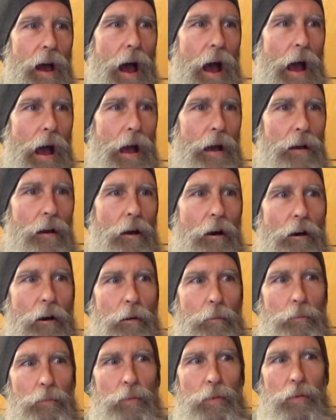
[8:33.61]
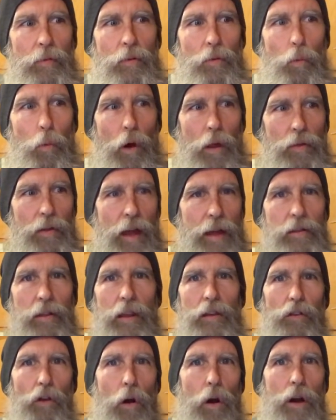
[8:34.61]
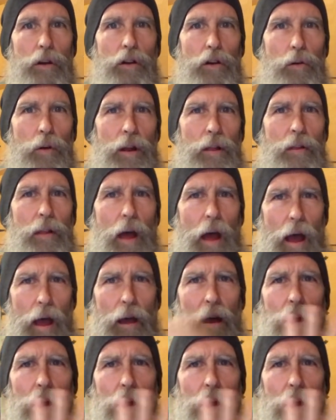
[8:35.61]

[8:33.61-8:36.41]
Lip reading: One thing these are doing,